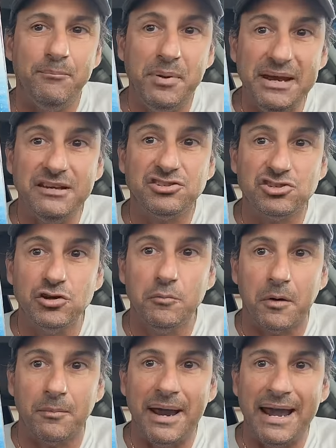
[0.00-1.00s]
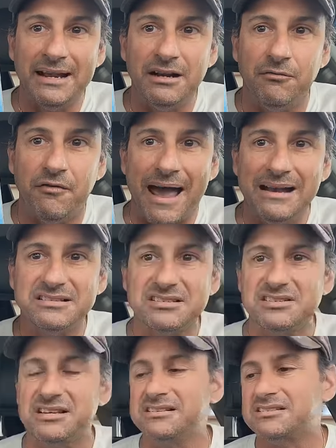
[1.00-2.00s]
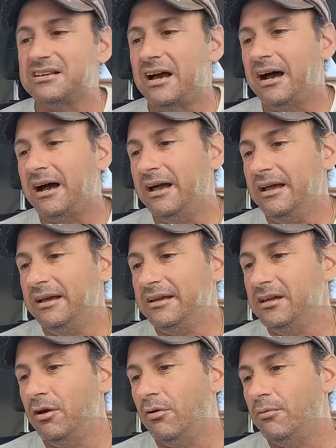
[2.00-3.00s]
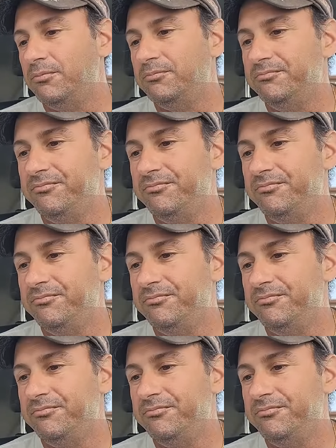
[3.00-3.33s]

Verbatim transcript: big Superman event since, uh, you know,